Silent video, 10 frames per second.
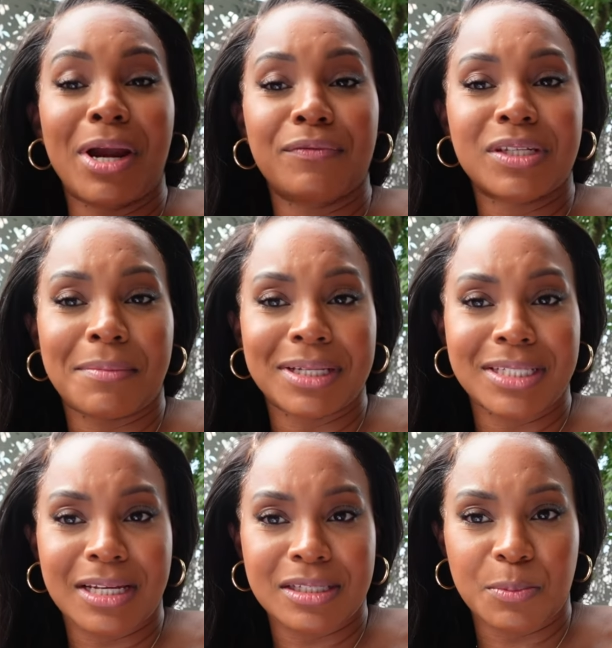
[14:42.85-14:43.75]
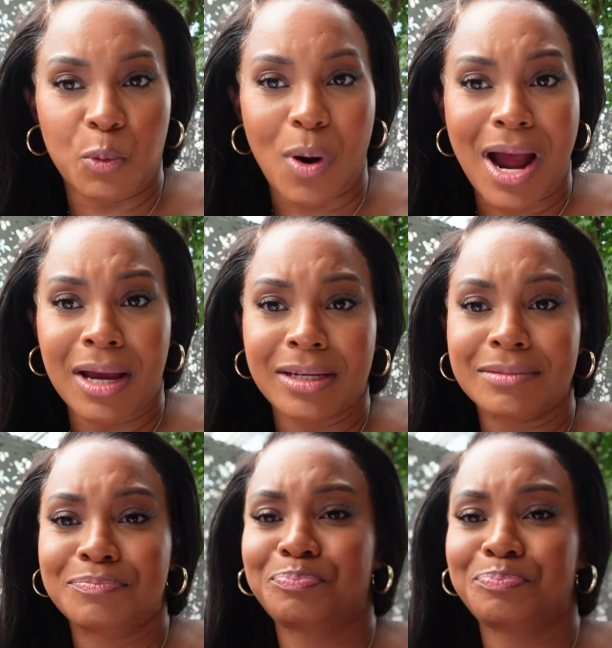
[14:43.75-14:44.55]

but every time I take a sip of wine